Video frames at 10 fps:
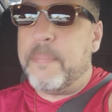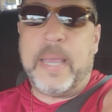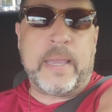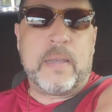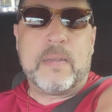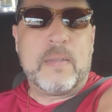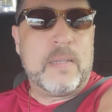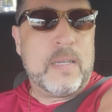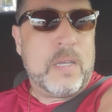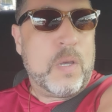me.
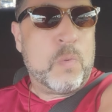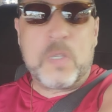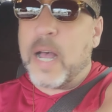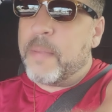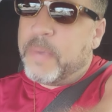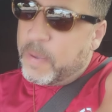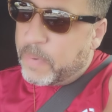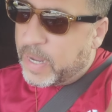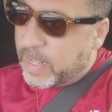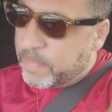It was on me,
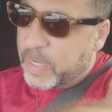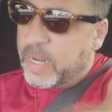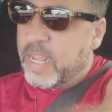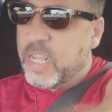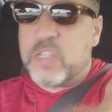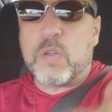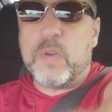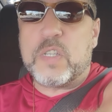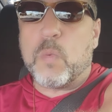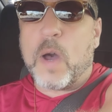but I mean, it is the
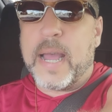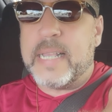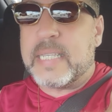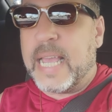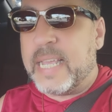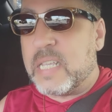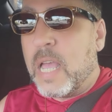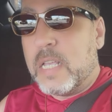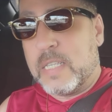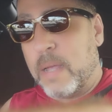reason why I say
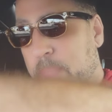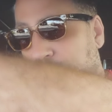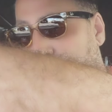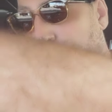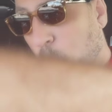send me